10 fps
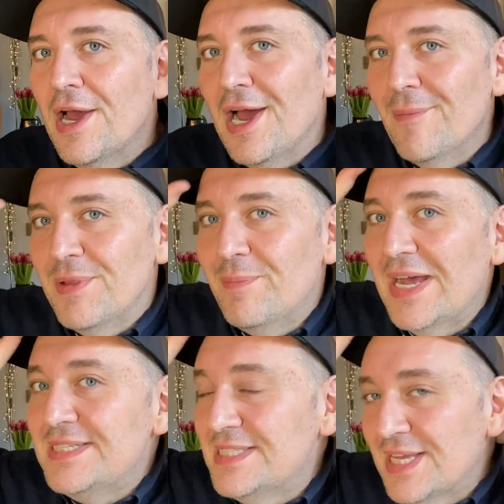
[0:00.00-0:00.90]
The
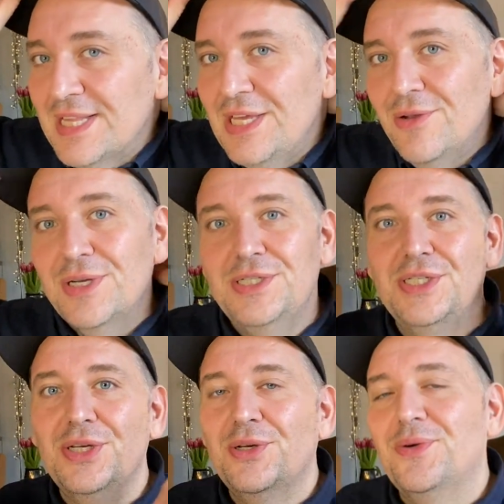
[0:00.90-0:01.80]
best thing that you could
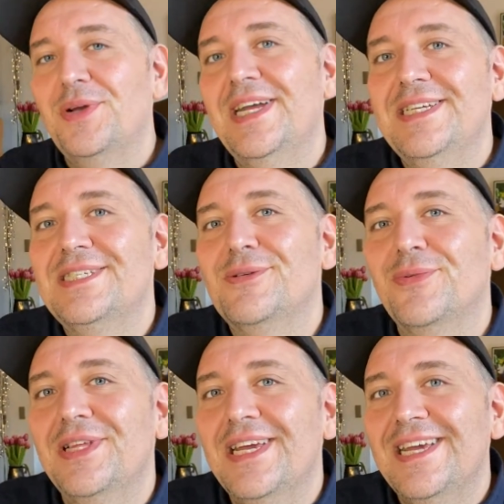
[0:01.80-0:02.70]
do is
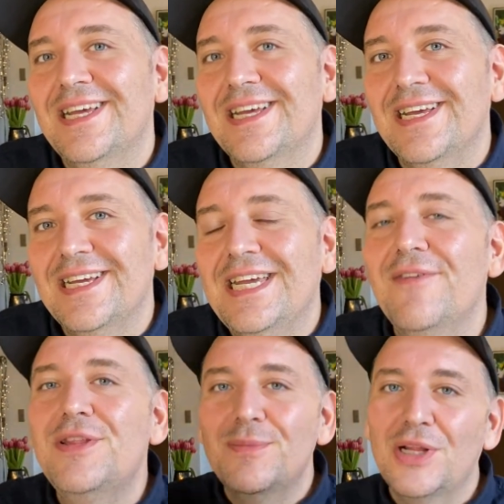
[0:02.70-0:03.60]
really
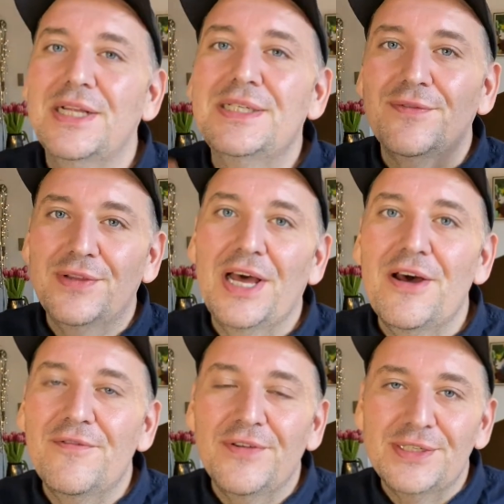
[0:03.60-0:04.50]
give them lots of
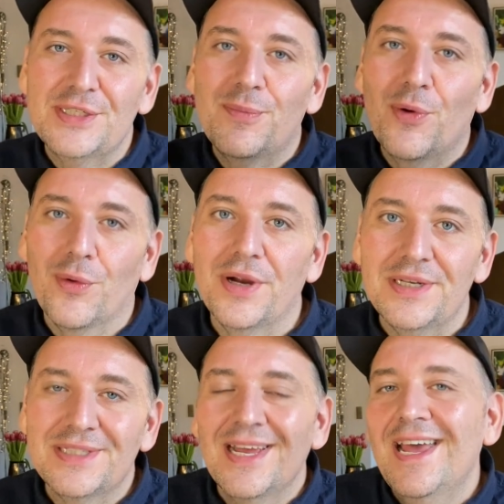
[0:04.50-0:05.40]
love and
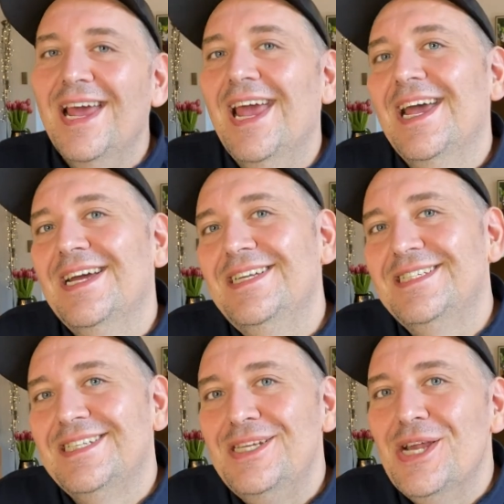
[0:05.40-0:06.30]
support, and
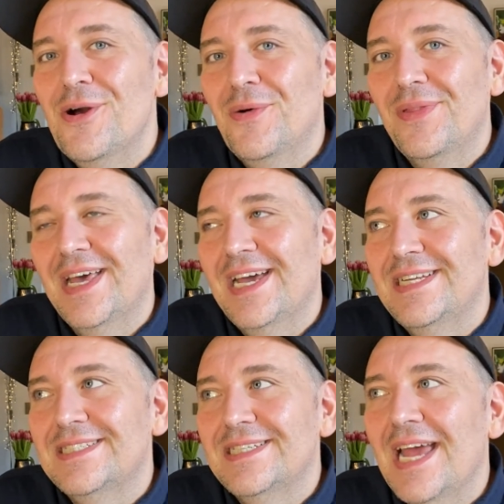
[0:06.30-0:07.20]
know
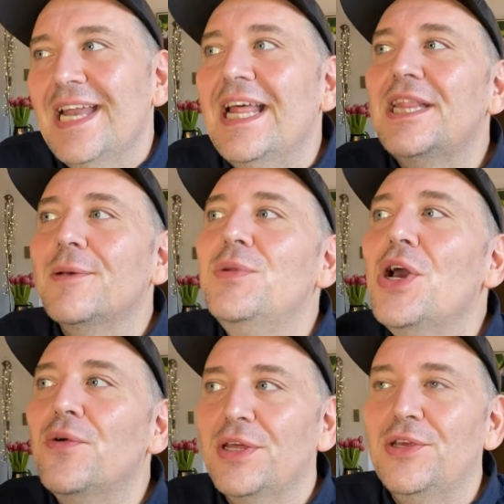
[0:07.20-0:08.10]
that, and let them
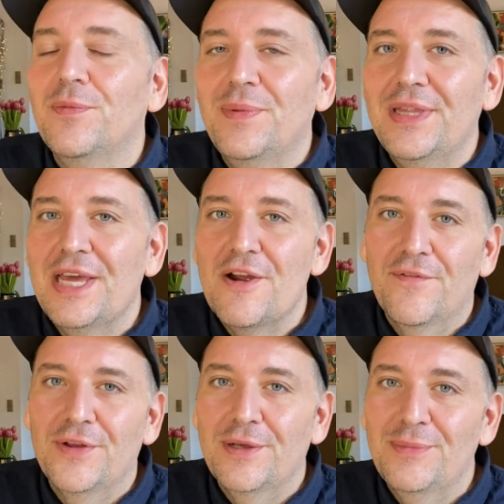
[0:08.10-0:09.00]
know that you'll be there
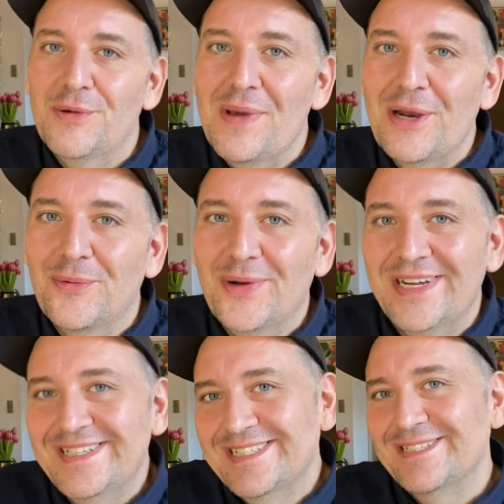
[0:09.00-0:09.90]
for them no matter
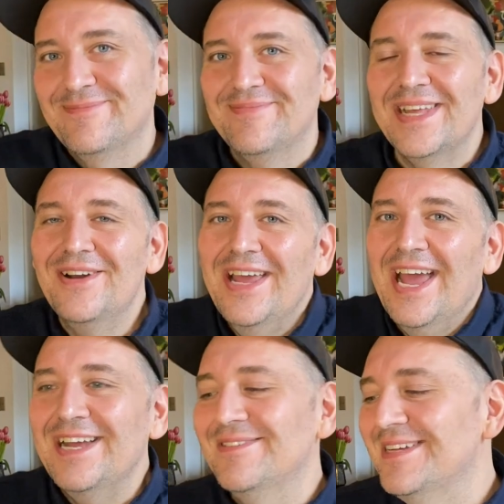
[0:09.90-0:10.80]
what.
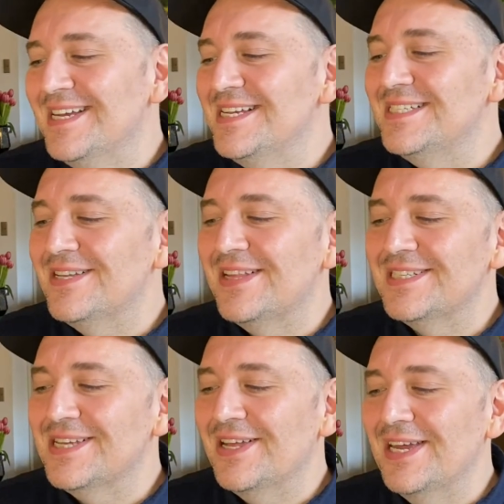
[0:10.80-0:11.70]
Okay, so
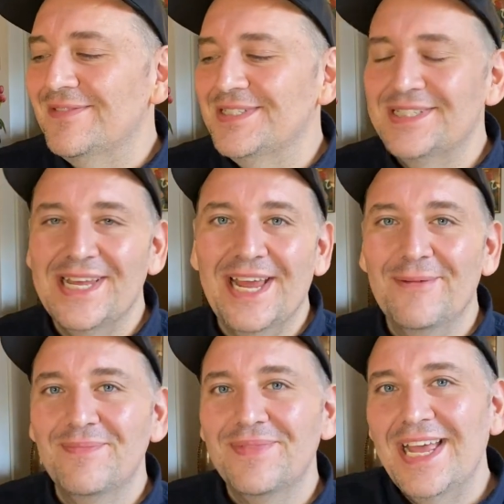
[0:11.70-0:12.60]
that's all I have to
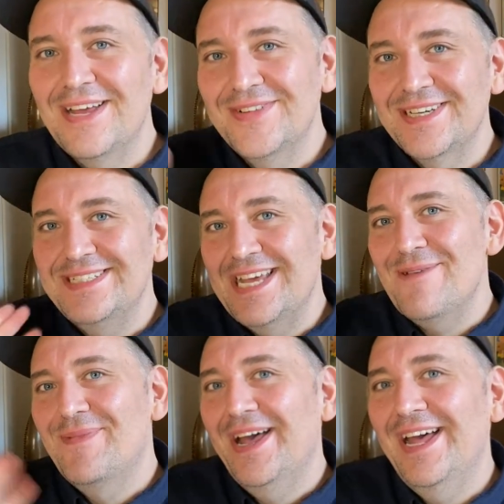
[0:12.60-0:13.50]
say. Have a good day.
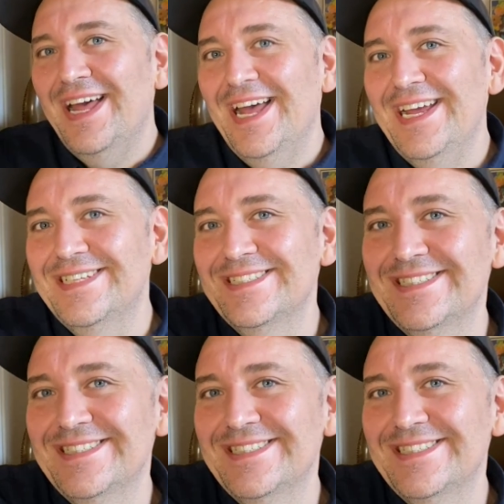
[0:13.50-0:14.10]
Bye.